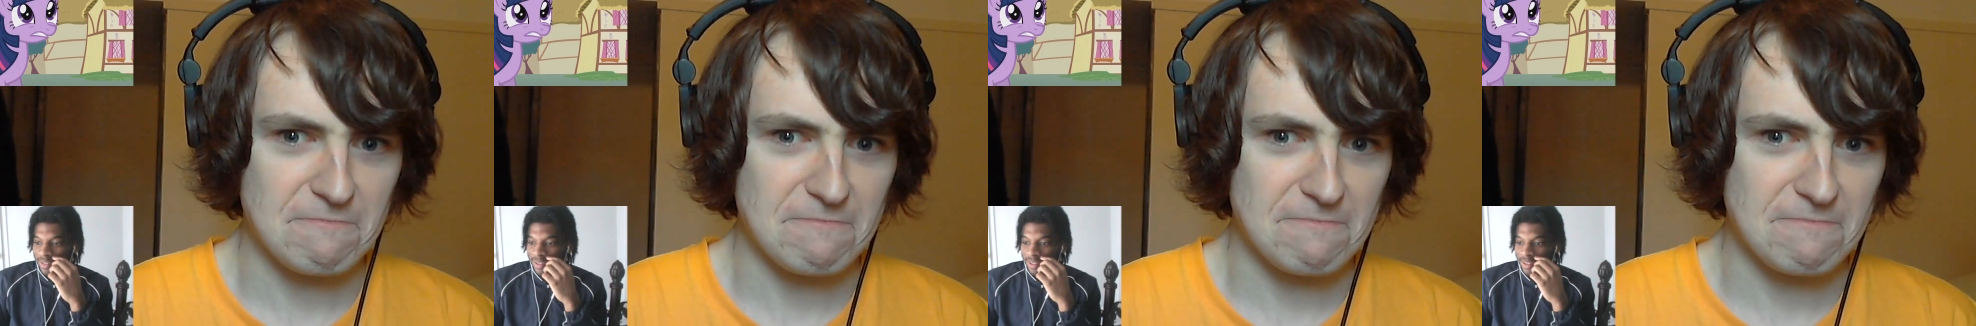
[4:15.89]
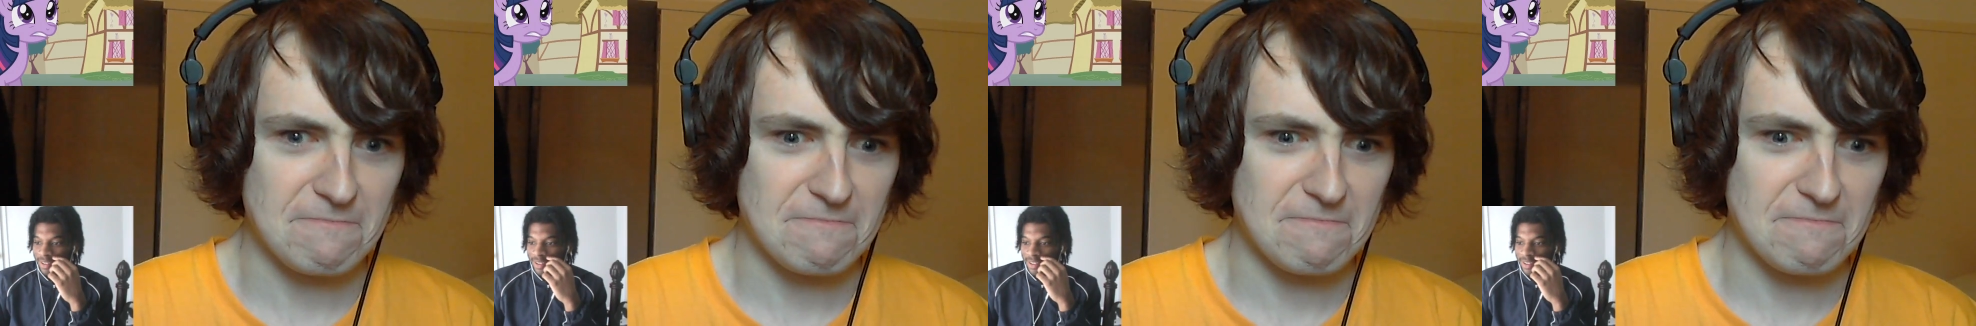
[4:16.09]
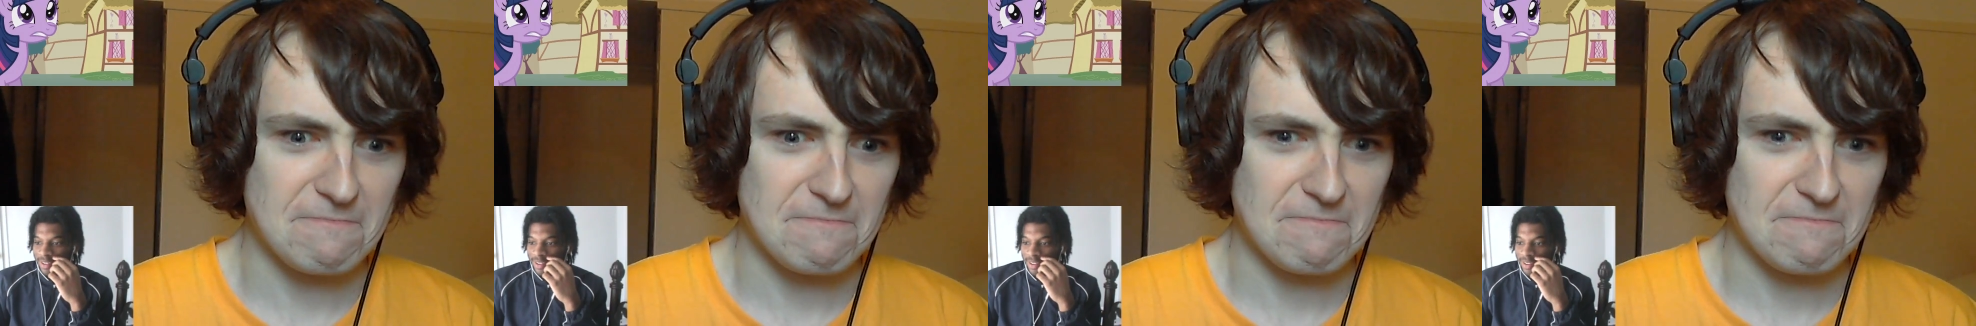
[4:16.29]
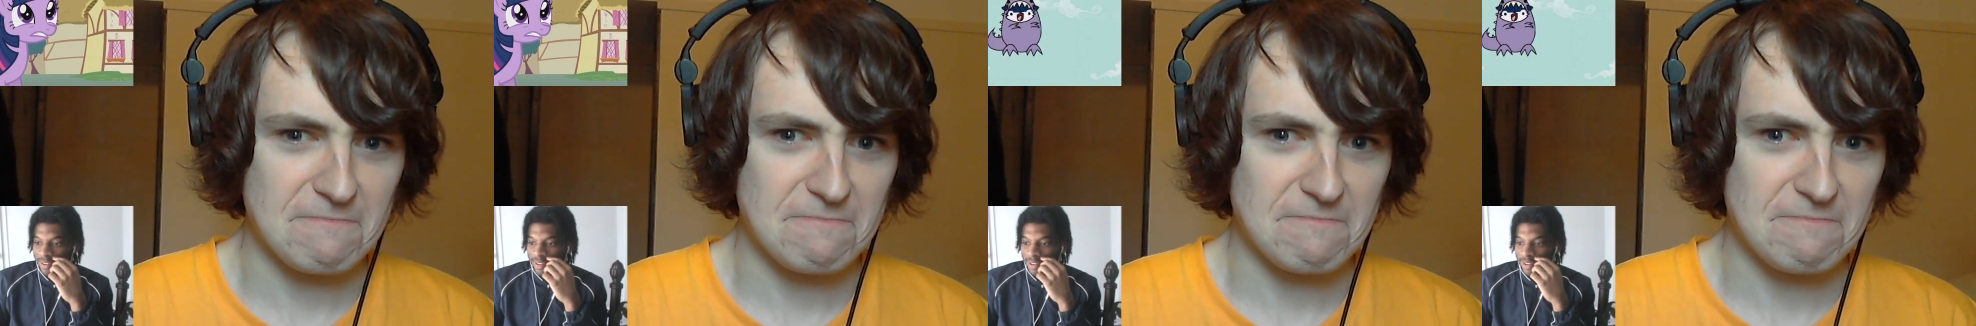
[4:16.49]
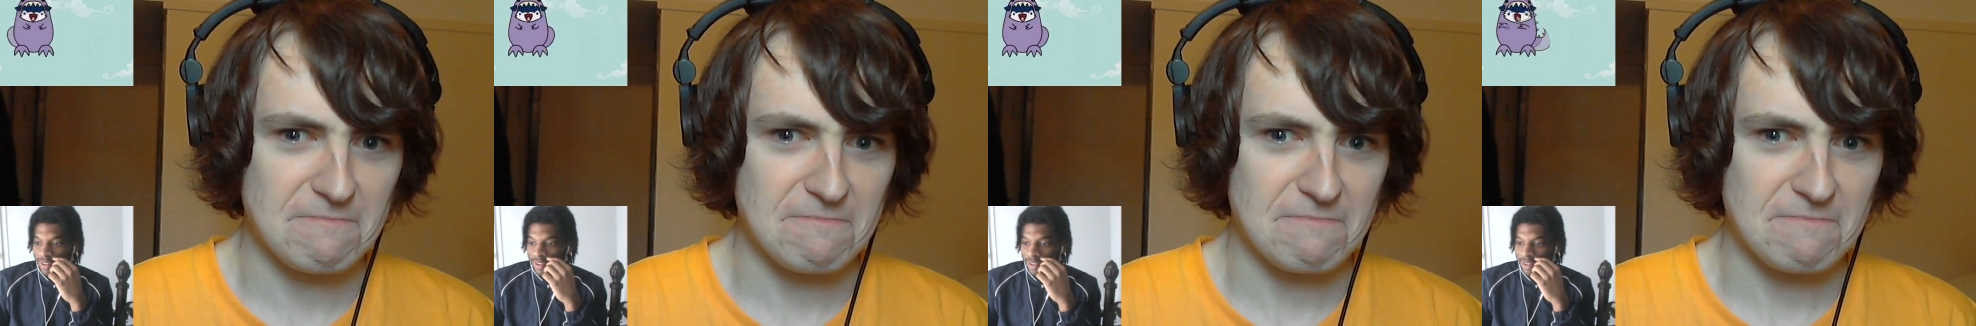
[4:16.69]

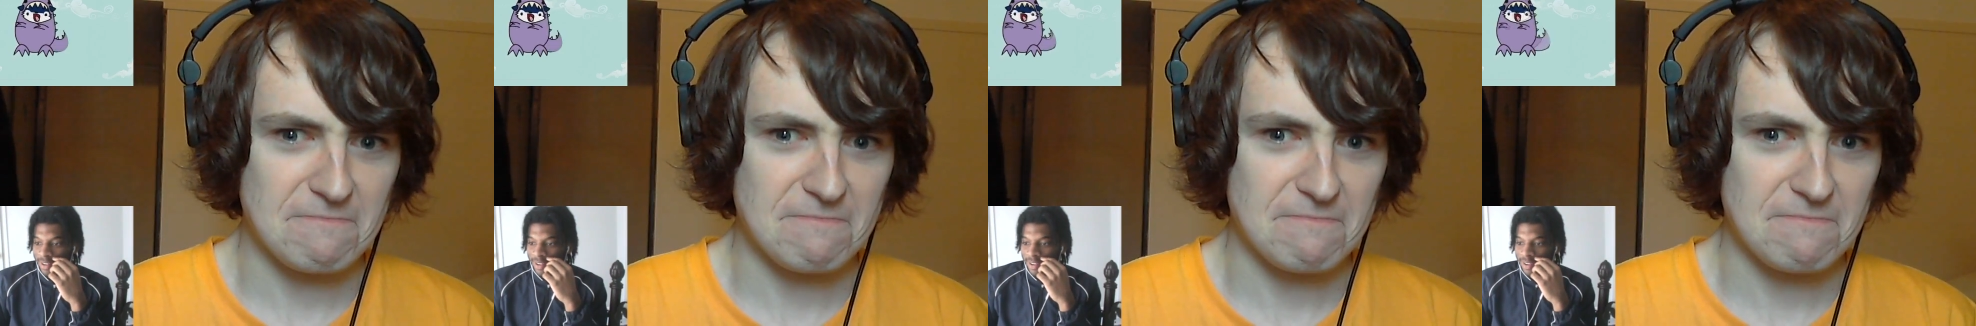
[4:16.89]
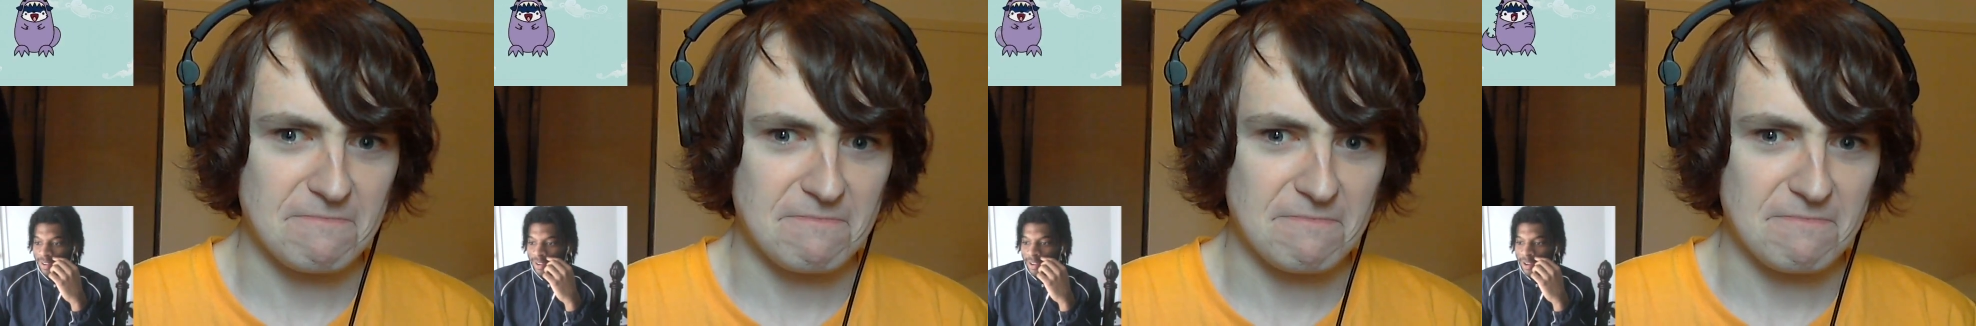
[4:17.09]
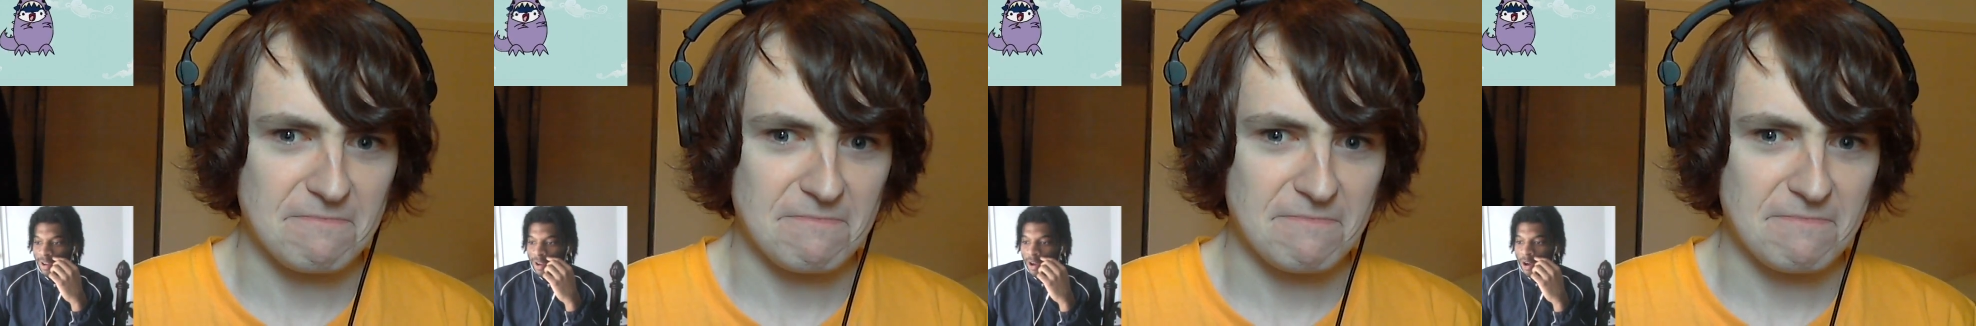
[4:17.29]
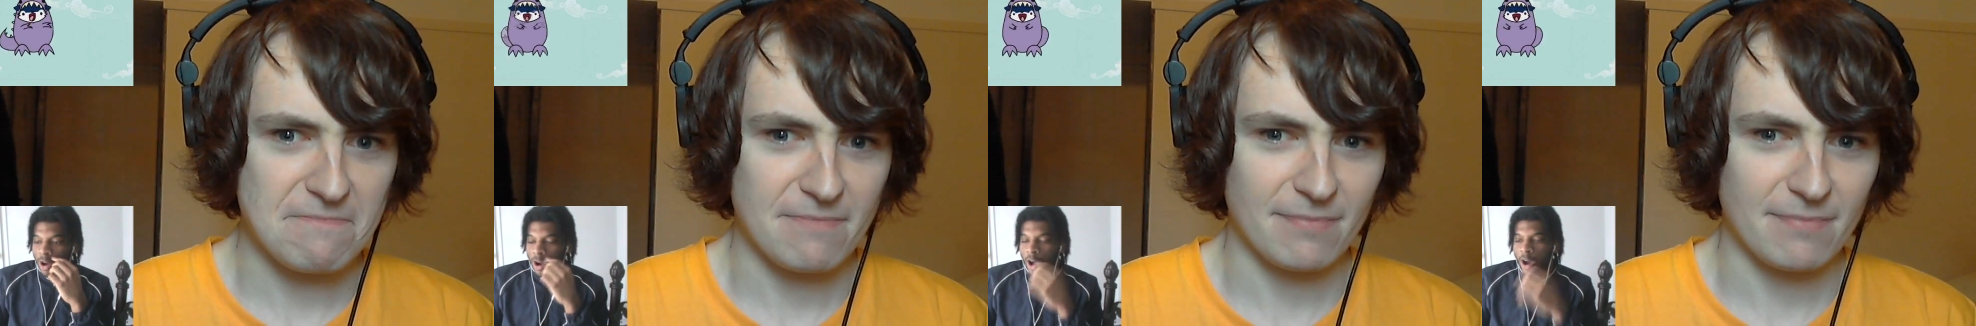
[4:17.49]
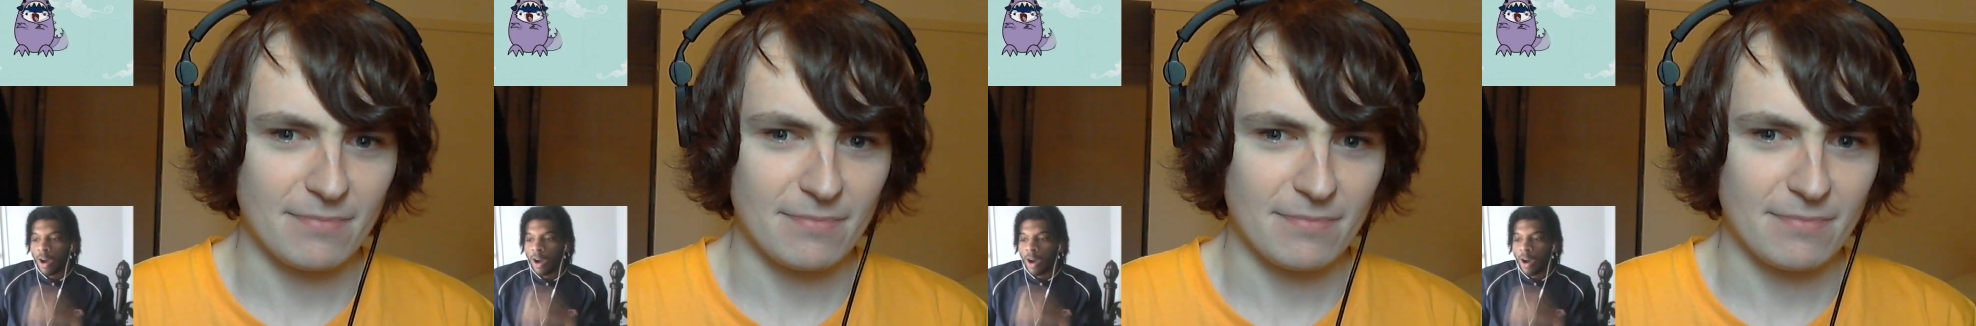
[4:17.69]
Nothing is said.